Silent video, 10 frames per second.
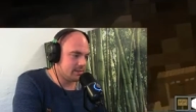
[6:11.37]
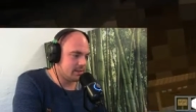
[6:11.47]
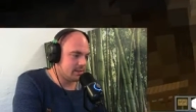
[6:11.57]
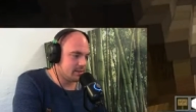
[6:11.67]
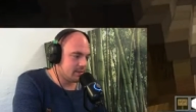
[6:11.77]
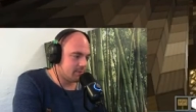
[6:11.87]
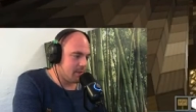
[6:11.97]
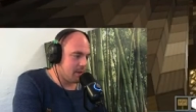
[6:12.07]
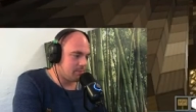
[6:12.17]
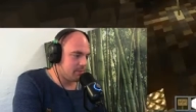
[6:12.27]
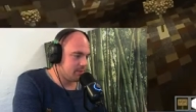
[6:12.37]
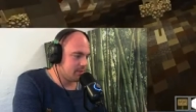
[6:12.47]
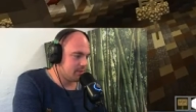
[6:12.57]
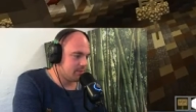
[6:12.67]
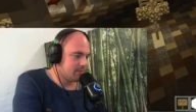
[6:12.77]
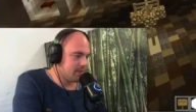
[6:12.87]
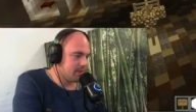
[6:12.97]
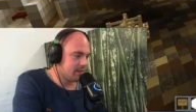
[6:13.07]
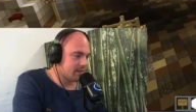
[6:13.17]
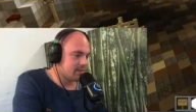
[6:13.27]
this map
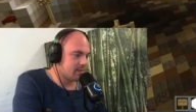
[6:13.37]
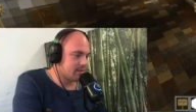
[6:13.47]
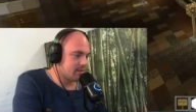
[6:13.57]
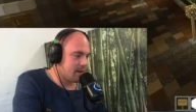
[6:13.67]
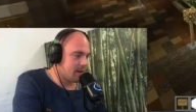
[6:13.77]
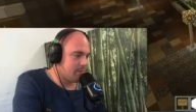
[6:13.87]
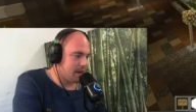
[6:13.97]
doesn't stop